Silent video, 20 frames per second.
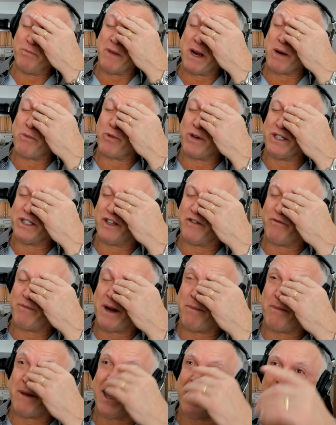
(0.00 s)
memories of
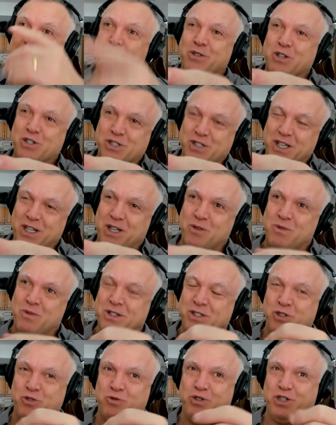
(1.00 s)
my mom, just like the
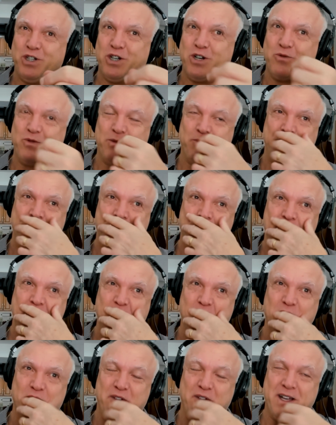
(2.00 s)
ones you shared with me
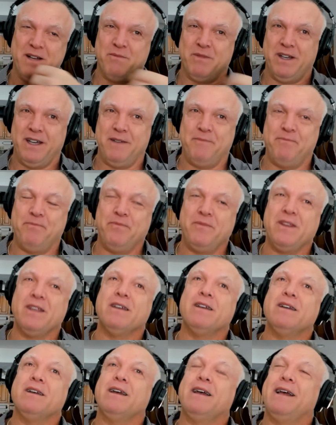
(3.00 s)
about your family.
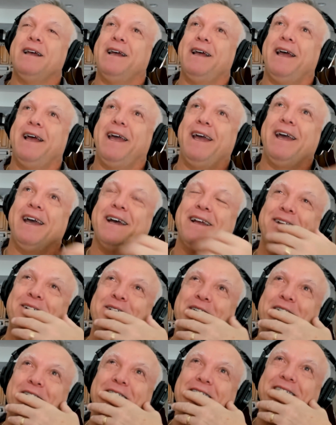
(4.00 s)

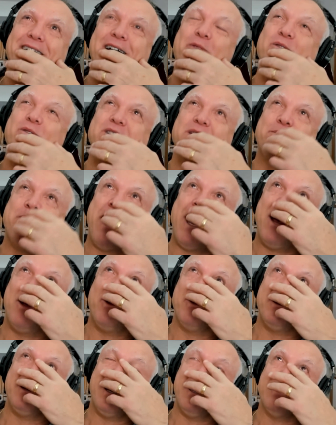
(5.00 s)
And I was
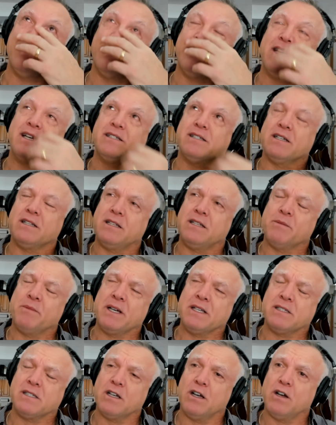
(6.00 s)
smiling, and then I said to
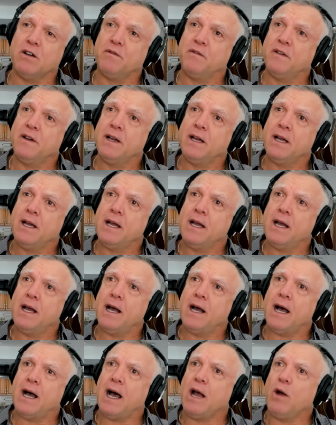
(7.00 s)
myself,
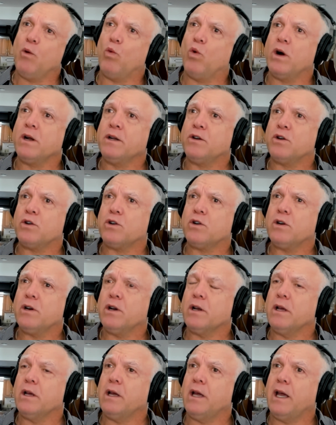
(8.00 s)
I wonder
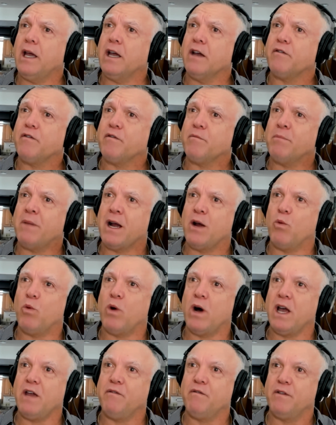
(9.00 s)
if my
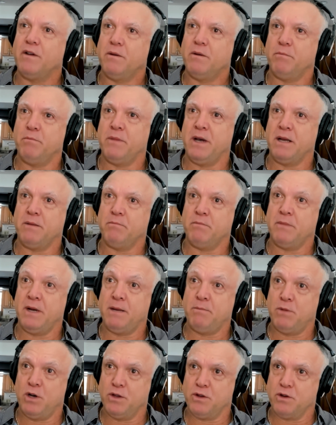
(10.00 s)
wife met my
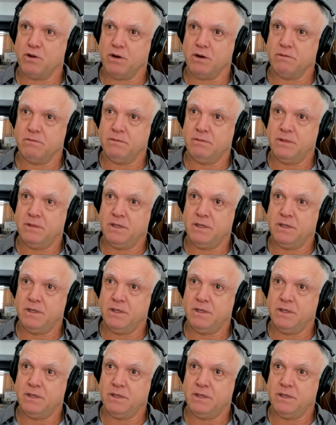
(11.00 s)
mother.